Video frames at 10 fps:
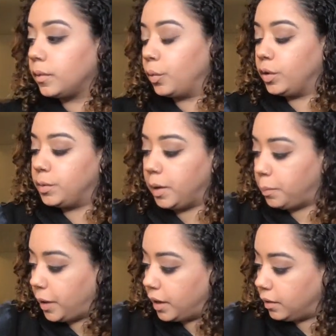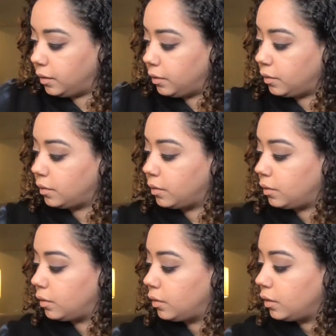Where's my pen?
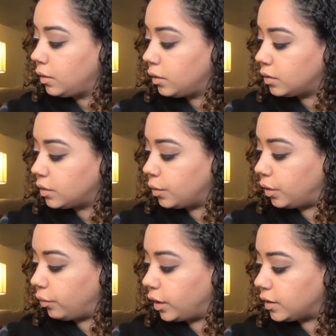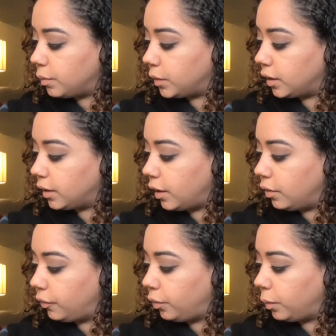Just want to write something
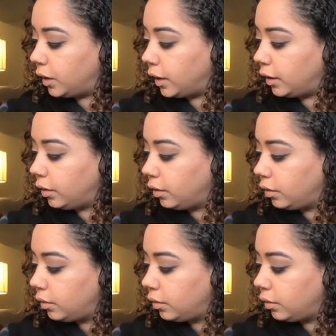down for me later.